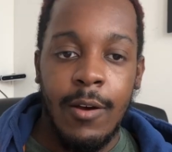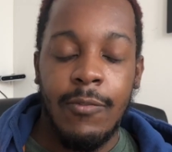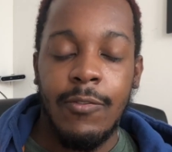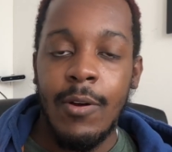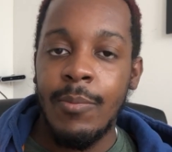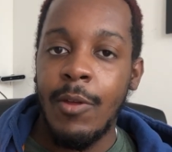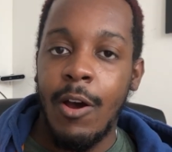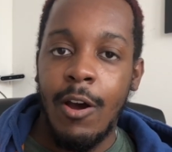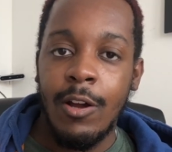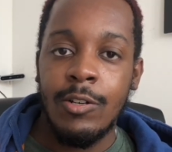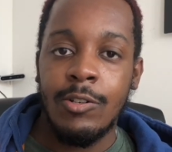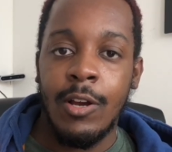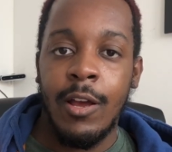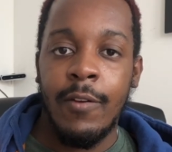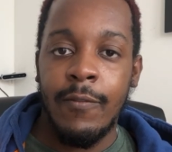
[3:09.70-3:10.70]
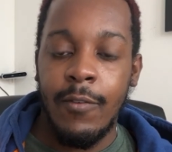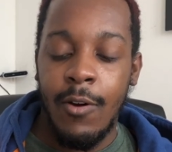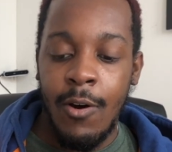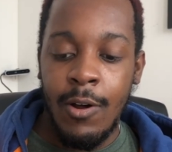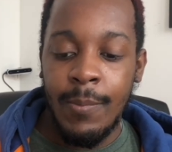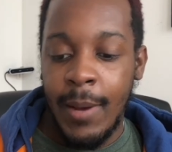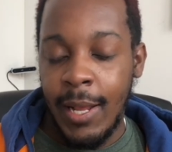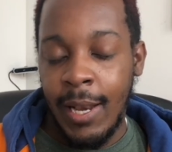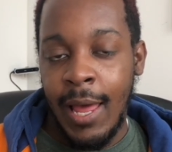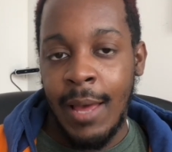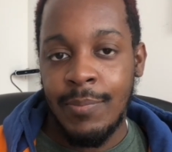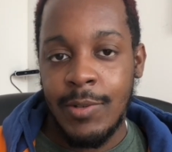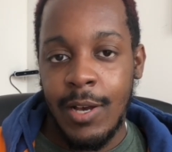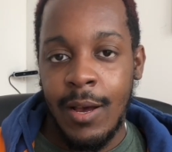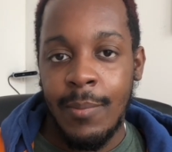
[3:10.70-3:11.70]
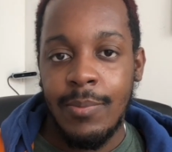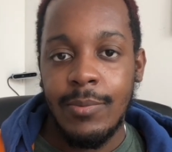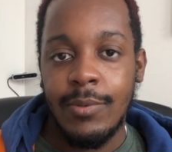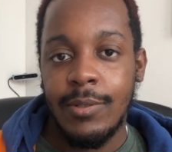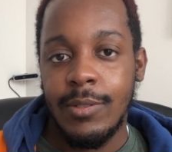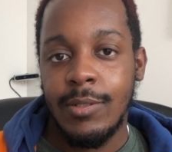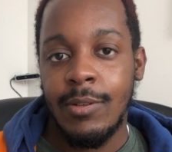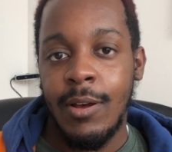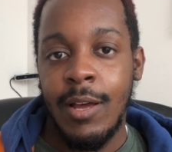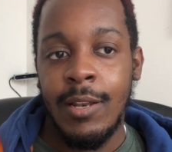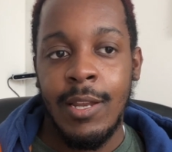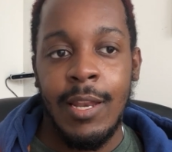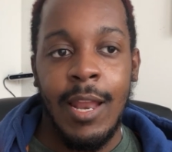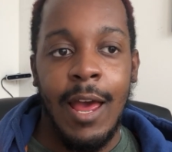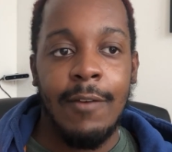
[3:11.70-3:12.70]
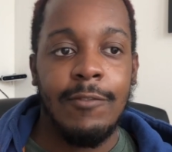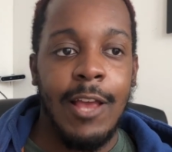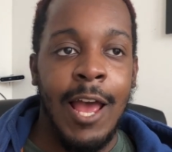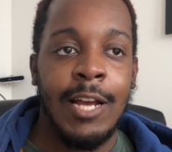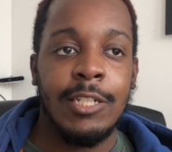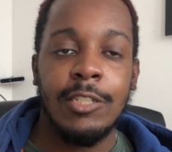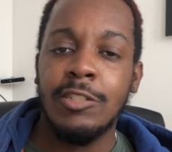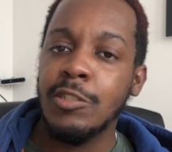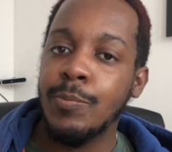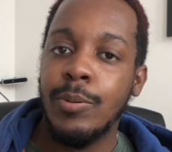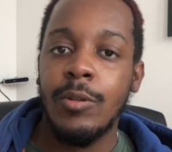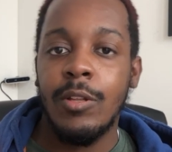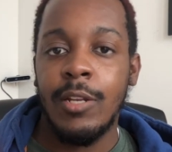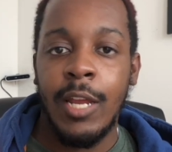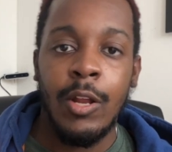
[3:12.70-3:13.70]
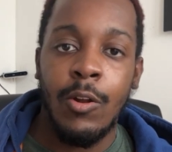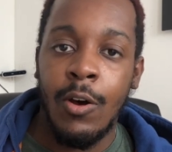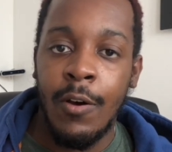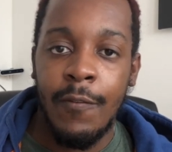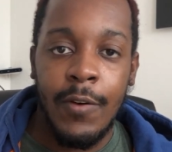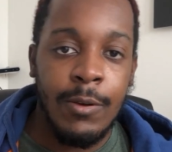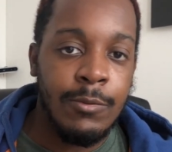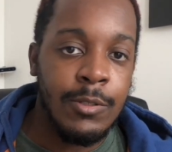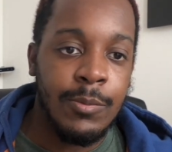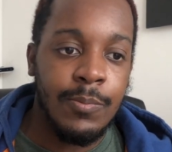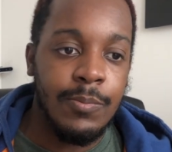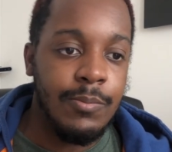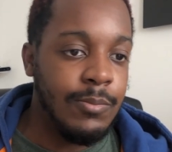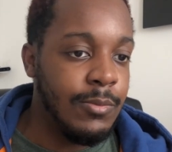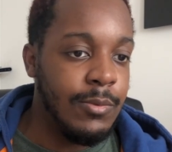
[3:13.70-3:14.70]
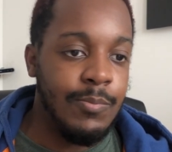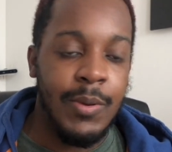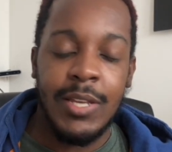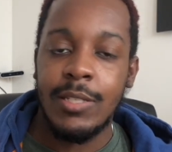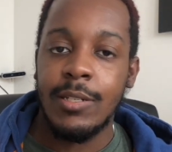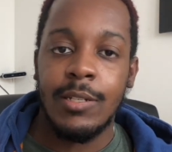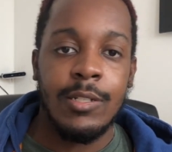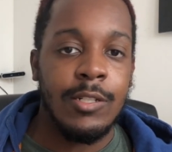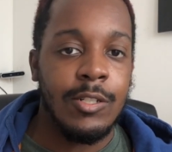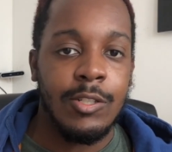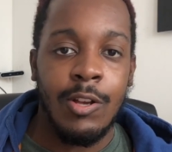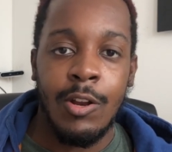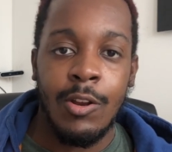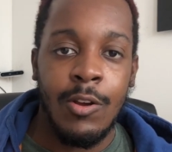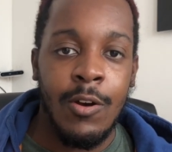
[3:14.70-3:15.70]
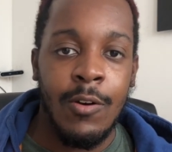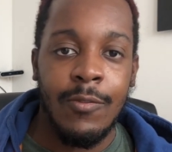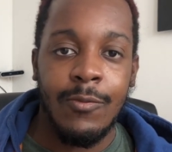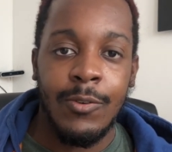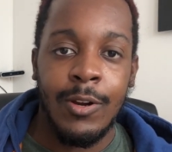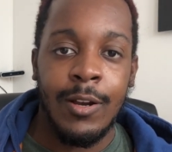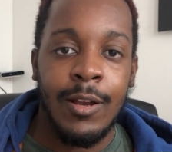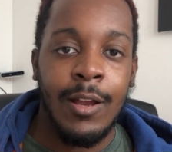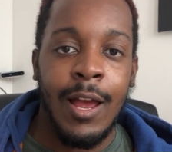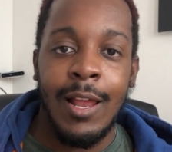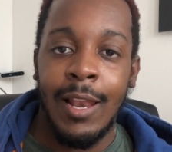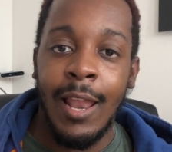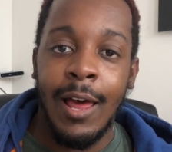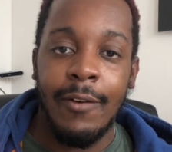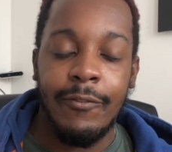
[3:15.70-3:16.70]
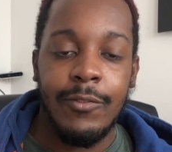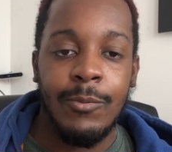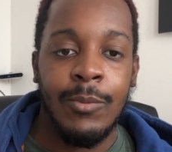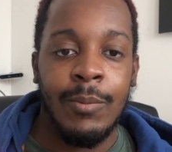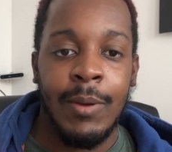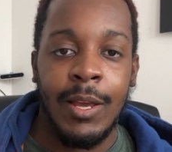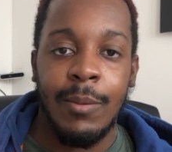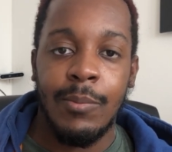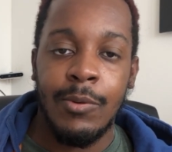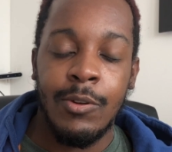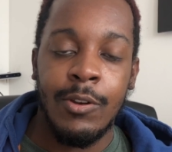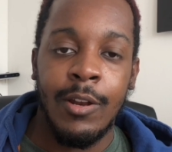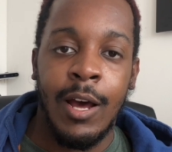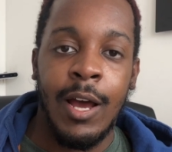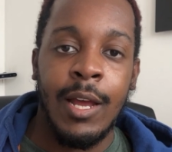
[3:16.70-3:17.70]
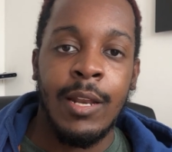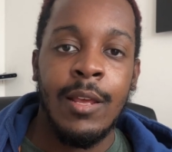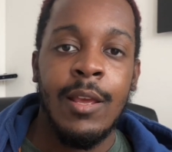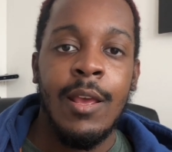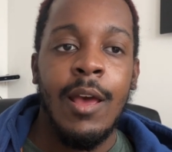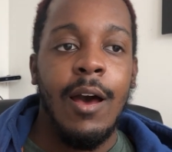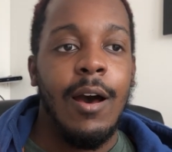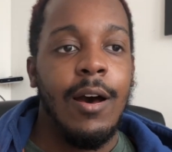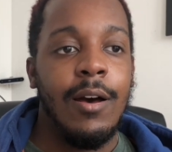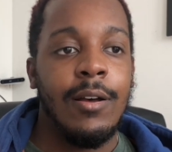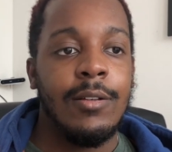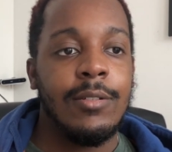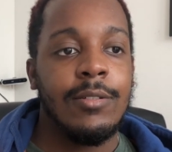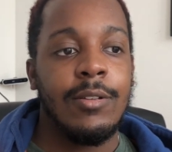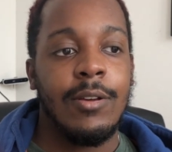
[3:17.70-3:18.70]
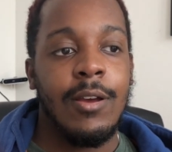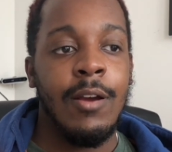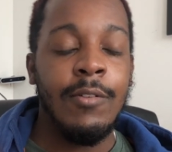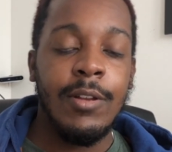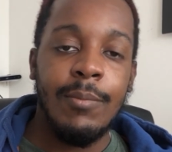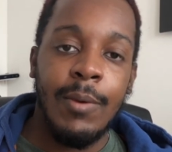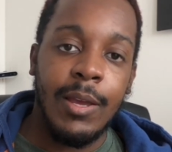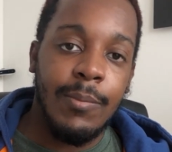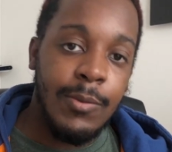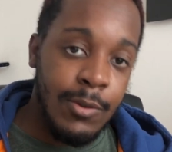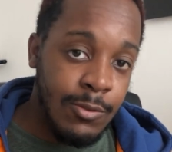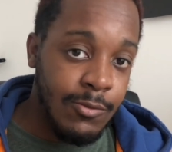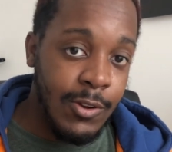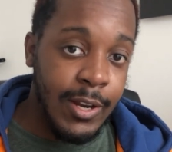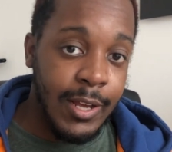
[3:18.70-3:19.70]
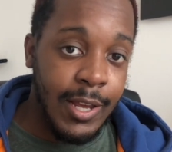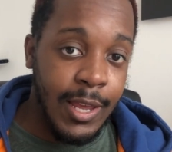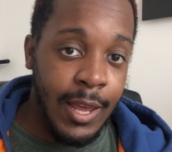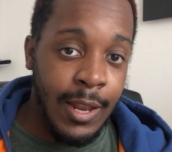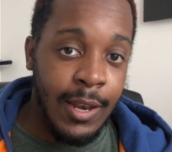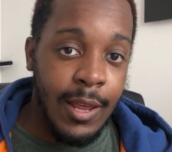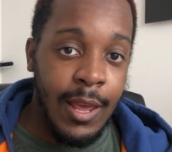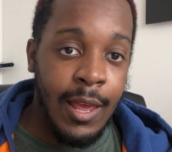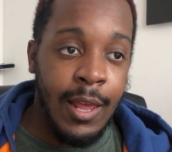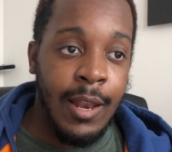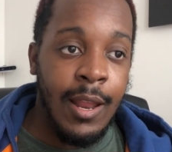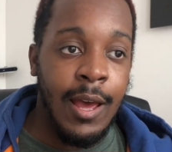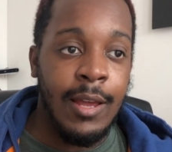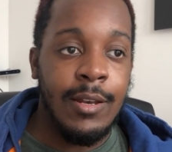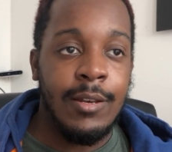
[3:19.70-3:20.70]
from the hard drive on my laptop, so I didn't have to actually just pull the data off. I was basically just starting off where I left when my computer died. So currently my computer is running again, and I